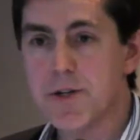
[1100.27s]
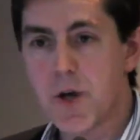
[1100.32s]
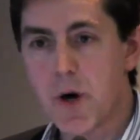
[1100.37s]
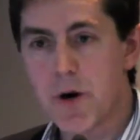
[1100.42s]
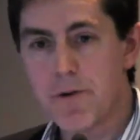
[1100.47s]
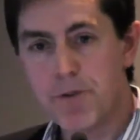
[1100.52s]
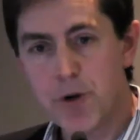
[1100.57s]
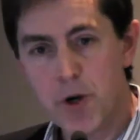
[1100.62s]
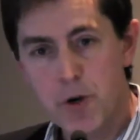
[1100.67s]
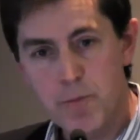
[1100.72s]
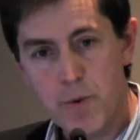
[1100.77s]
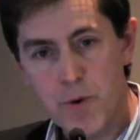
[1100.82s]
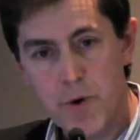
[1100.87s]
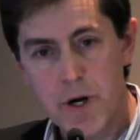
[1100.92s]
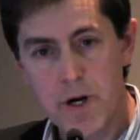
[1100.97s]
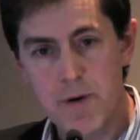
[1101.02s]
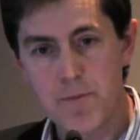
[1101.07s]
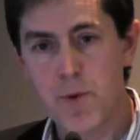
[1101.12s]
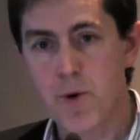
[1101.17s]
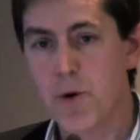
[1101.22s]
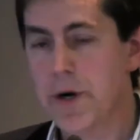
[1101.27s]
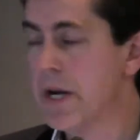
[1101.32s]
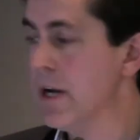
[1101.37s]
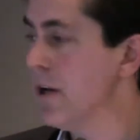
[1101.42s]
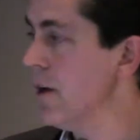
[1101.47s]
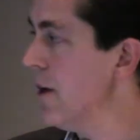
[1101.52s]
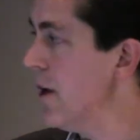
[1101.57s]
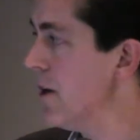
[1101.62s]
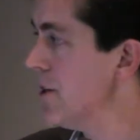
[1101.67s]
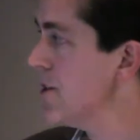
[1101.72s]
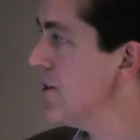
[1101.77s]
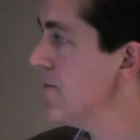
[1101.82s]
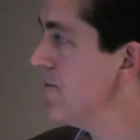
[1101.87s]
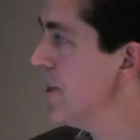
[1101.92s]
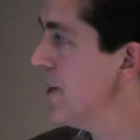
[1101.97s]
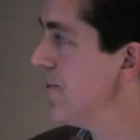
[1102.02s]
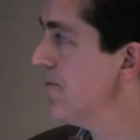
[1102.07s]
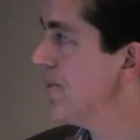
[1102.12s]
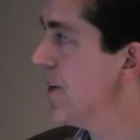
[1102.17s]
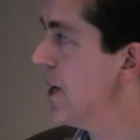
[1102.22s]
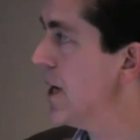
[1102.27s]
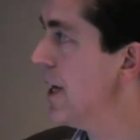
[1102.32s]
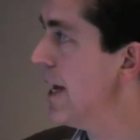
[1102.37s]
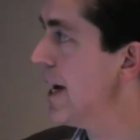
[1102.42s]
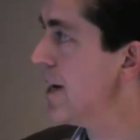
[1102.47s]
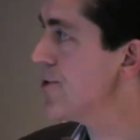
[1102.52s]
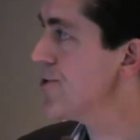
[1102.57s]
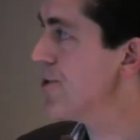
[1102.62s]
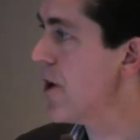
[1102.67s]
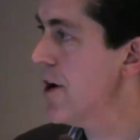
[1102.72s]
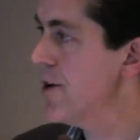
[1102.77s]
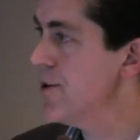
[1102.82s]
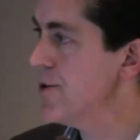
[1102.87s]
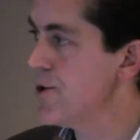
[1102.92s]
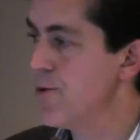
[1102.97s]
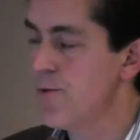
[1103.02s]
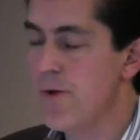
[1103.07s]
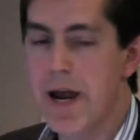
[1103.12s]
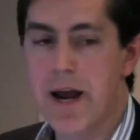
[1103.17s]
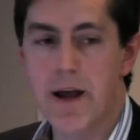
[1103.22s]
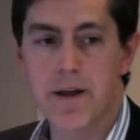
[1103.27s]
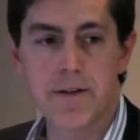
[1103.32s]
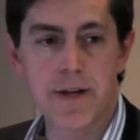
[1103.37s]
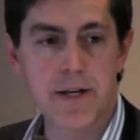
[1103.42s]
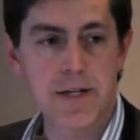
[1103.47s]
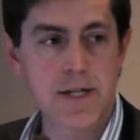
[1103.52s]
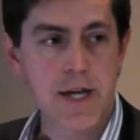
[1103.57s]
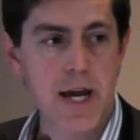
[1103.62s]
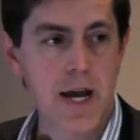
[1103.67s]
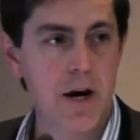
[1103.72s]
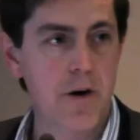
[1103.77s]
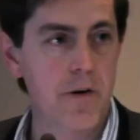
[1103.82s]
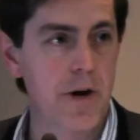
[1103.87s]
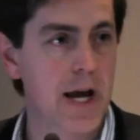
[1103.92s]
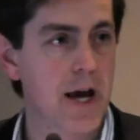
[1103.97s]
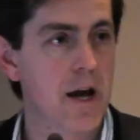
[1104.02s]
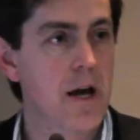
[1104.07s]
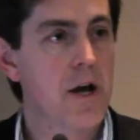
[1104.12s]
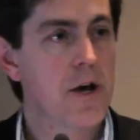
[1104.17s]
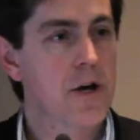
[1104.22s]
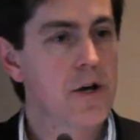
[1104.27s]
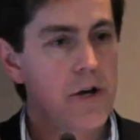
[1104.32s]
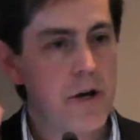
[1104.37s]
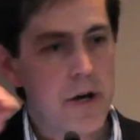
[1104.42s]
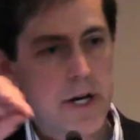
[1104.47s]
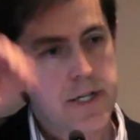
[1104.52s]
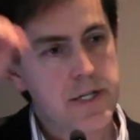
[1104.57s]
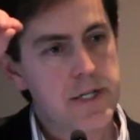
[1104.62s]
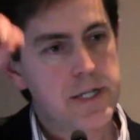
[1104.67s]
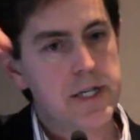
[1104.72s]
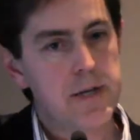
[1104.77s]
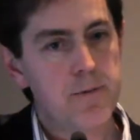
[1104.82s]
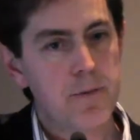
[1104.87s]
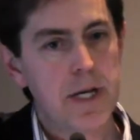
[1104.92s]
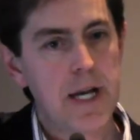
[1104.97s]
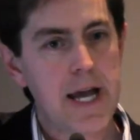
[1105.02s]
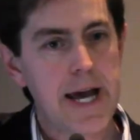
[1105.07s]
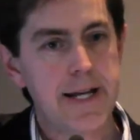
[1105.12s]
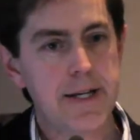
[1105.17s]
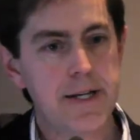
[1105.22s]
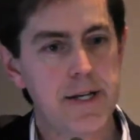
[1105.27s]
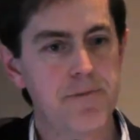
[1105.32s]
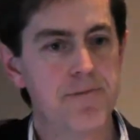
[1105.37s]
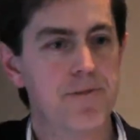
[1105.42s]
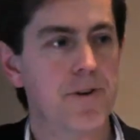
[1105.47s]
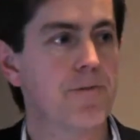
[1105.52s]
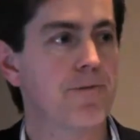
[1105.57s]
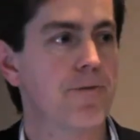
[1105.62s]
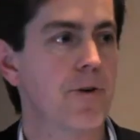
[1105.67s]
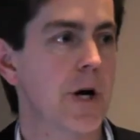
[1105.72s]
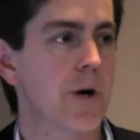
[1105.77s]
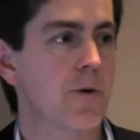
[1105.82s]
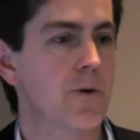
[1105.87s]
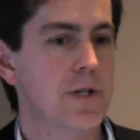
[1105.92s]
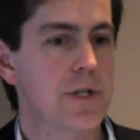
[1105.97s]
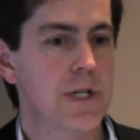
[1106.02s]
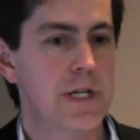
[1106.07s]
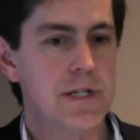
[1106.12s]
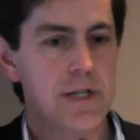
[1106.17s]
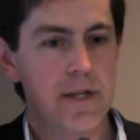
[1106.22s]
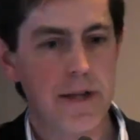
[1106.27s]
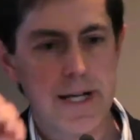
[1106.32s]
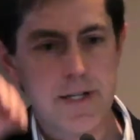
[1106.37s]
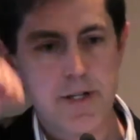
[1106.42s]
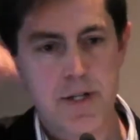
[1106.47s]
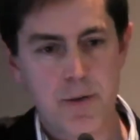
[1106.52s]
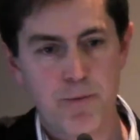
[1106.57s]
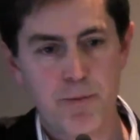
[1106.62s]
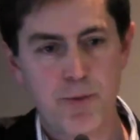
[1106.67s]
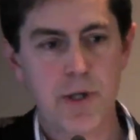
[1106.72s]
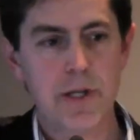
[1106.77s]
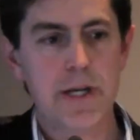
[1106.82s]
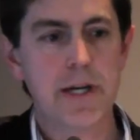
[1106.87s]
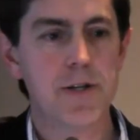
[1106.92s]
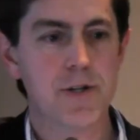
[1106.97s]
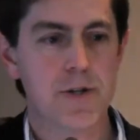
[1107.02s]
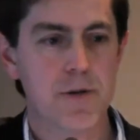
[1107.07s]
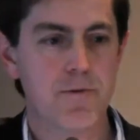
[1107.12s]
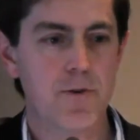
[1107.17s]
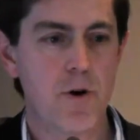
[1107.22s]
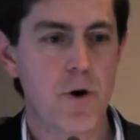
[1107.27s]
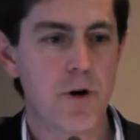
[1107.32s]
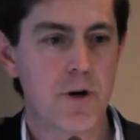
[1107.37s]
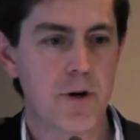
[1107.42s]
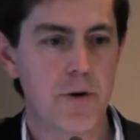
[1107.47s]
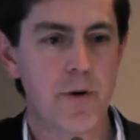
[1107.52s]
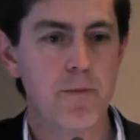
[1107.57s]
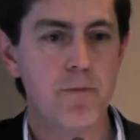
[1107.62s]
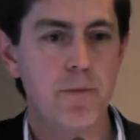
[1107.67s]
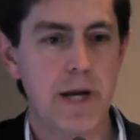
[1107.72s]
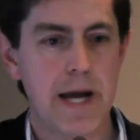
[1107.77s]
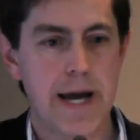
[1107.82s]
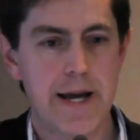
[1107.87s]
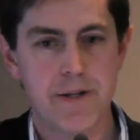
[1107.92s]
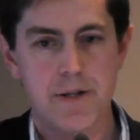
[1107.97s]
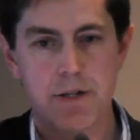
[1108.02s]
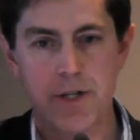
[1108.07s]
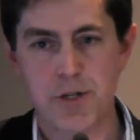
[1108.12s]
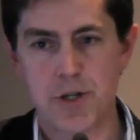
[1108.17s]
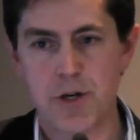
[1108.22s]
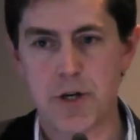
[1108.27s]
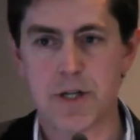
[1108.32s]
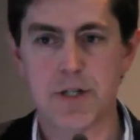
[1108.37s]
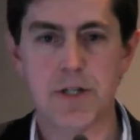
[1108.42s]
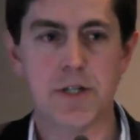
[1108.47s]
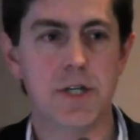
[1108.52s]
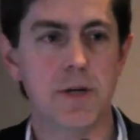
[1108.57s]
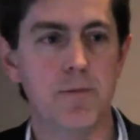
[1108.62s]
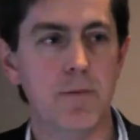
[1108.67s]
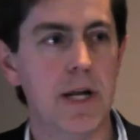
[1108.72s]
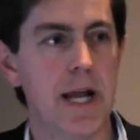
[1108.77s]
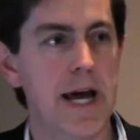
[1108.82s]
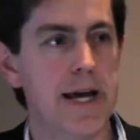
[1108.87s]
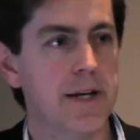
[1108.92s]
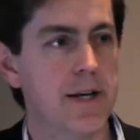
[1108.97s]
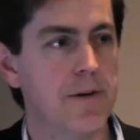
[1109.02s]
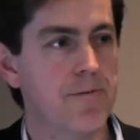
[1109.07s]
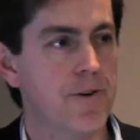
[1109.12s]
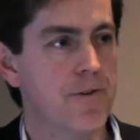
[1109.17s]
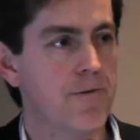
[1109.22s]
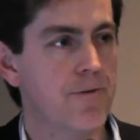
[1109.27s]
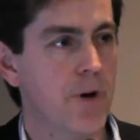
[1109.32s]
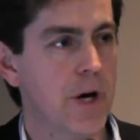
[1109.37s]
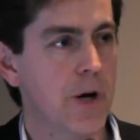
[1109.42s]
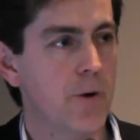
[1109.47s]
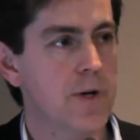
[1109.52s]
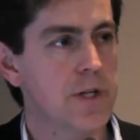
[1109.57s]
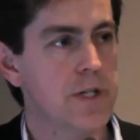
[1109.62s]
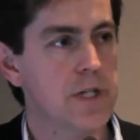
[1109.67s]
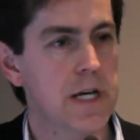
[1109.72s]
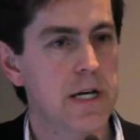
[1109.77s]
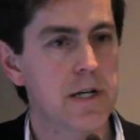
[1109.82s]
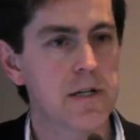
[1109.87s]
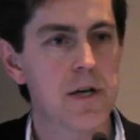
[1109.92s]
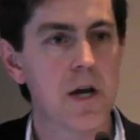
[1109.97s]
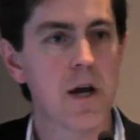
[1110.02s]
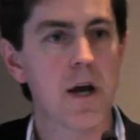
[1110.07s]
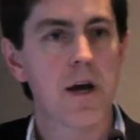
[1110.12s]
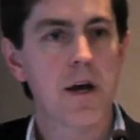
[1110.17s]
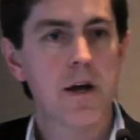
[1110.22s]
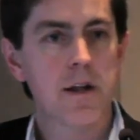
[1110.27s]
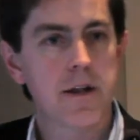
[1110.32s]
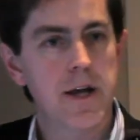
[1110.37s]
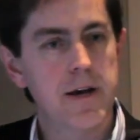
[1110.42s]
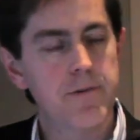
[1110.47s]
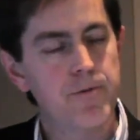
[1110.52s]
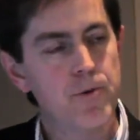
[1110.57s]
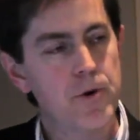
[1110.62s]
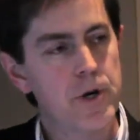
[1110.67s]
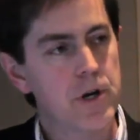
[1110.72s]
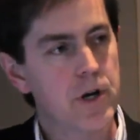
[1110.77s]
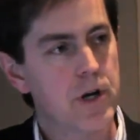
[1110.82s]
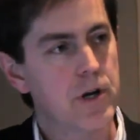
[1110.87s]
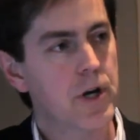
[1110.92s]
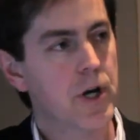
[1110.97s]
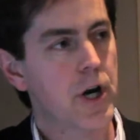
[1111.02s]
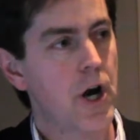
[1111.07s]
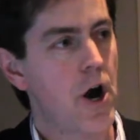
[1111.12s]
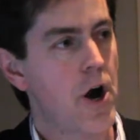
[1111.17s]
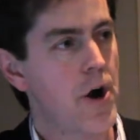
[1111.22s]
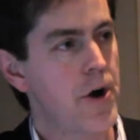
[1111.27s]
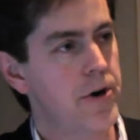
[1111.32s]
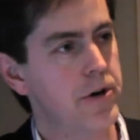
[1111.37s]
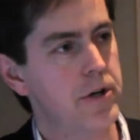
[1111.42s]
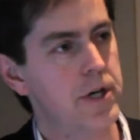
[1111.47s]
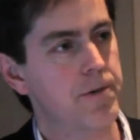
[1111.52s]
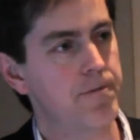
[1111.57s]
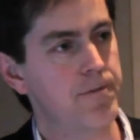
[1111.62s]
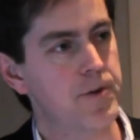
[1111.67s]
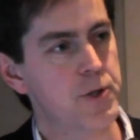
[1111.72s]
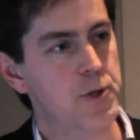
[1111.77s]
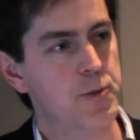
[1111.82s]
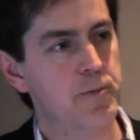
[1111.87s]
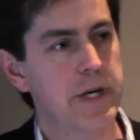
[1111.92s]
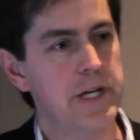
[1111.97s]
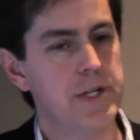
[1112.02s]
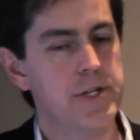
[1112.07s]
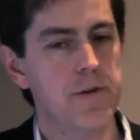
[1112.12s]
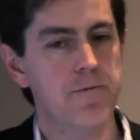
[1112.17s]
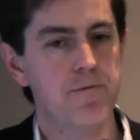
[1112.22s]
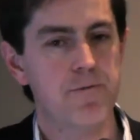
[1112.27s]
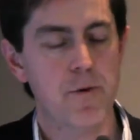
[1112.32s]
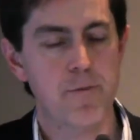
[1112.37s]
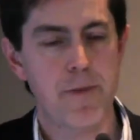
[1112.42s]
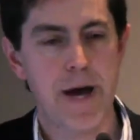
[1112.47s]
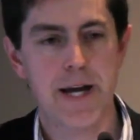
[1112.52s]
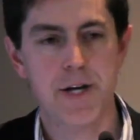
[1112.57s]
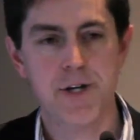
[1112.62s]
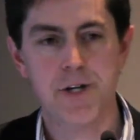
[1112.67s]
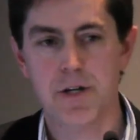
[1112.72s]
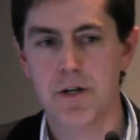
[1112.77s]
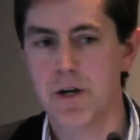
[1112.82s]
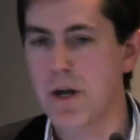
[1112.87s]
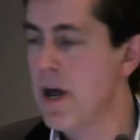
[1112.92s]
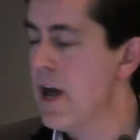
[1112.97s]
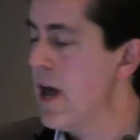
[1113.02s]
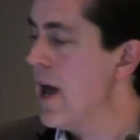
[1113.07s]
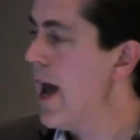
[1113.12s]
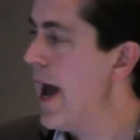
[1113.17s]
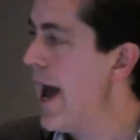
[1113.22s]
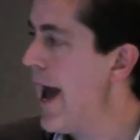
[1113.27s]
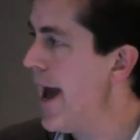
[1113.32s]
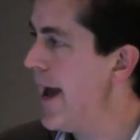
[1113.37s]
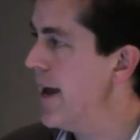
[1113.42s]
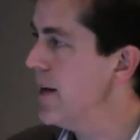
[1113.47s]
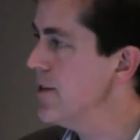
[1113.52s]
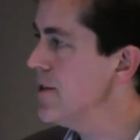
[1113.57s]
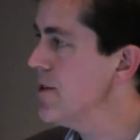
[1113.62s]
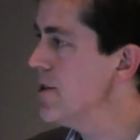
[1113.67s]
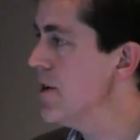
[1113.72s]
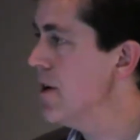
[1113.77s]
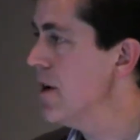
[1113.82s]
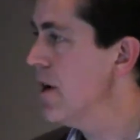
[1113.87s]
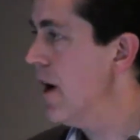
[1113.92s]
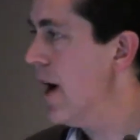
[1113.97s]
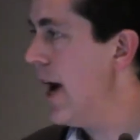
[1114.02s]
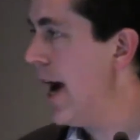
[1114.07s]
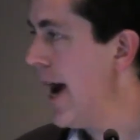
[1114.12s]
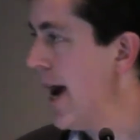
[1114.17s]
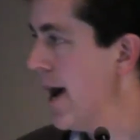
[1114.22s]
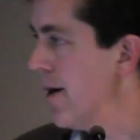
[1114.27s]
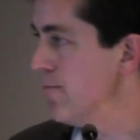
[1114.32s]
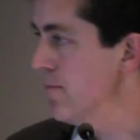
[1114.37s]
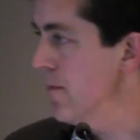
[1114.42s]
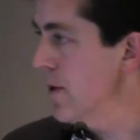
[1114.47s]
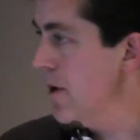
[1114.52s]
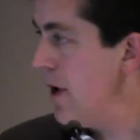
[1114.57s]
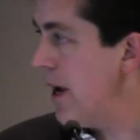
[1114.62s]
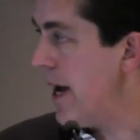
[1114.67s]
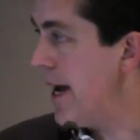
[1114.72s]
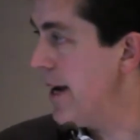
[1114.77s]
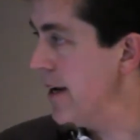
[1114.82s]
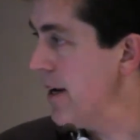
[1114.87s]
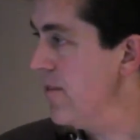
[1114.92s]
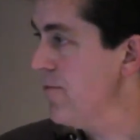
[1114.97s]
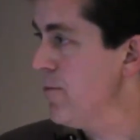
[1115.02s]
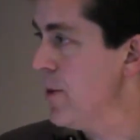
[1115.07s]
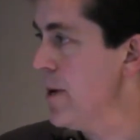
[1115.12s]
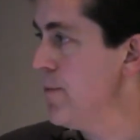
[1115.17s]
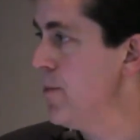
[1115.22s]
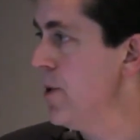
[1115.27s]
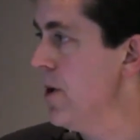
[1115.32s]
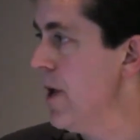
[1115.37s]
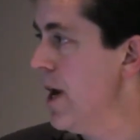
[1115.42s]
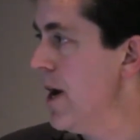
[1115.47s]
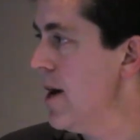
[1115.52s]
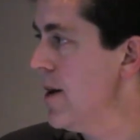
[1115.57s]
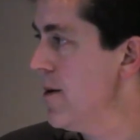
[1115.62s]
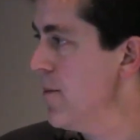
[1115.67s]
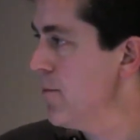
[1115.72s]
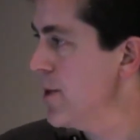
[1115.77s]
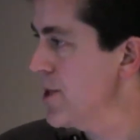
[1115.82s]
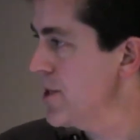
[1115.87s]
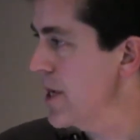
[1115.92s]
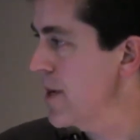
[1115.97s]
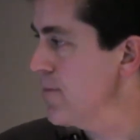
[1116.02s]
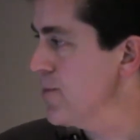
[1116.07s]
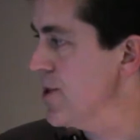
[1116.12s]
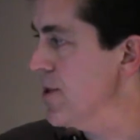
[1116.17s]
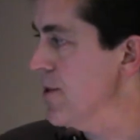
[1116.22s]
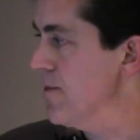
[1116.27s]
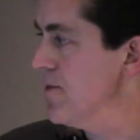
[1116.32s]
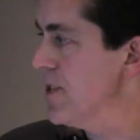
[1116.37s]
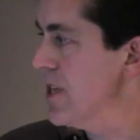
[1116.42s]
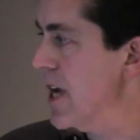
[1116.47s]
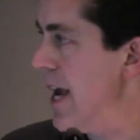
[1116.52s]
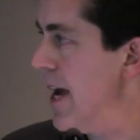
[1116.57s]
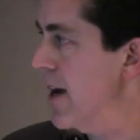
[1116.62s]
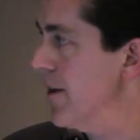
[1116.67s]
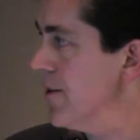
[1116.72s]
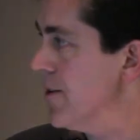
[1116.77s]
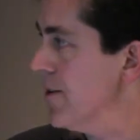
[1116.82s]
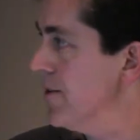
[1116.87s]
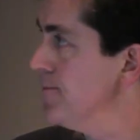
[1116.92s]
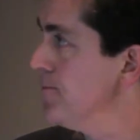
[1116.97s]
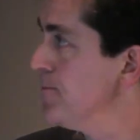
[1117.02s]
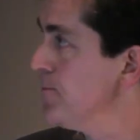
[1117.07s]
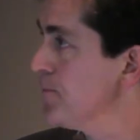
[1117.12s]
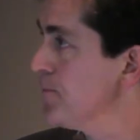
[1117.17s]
So if you can put in lots of different electrodes around this area, you can stimulate different frequencies. And that's the brilliance of cochlear implants, that you can stimulate different frequencies, therefore you can code different speech information and give people a perception of sound.